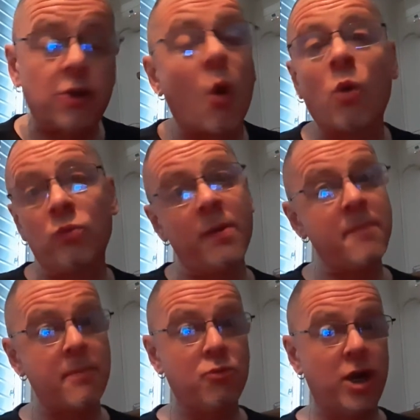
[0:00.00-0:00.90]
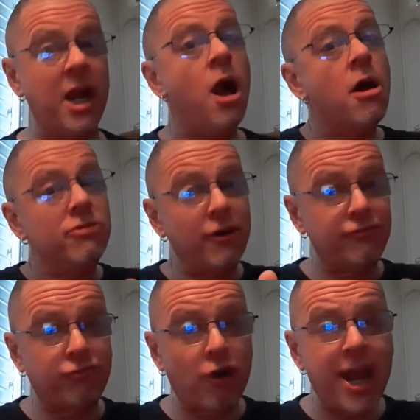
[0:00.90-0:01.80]
or remembering the
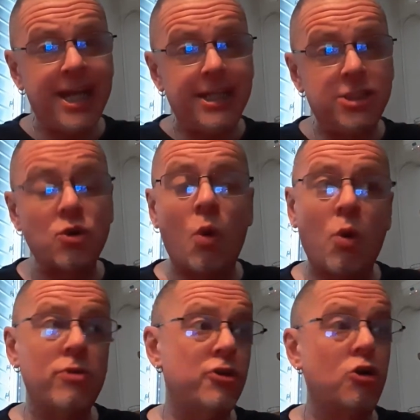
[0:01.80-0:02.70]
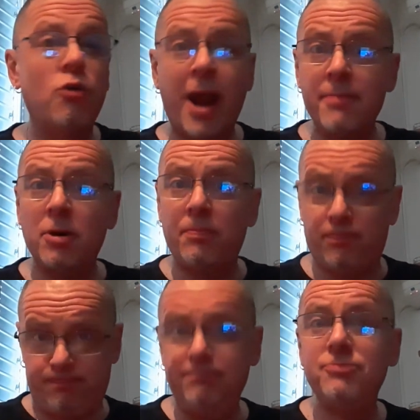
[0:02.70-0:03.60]
phrase or the grammar
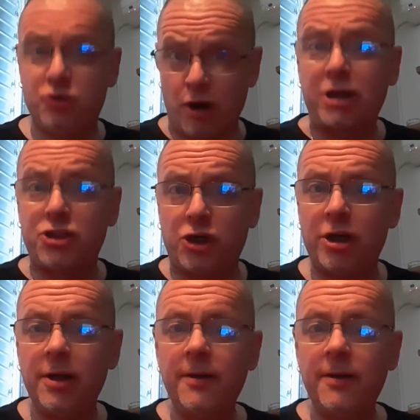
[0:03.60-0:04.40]
structure